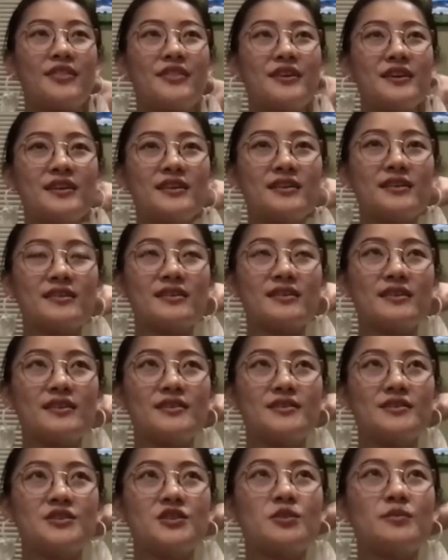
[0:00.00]
think
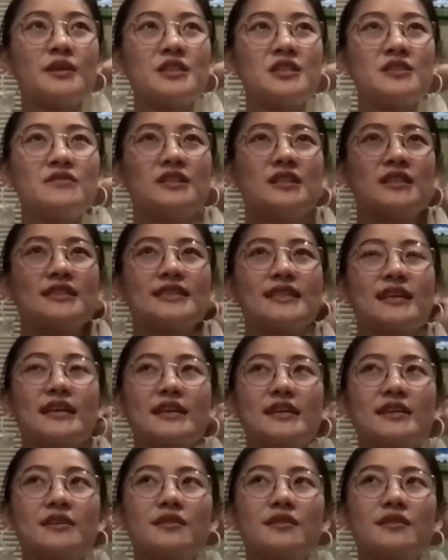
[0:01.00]
so much of it is like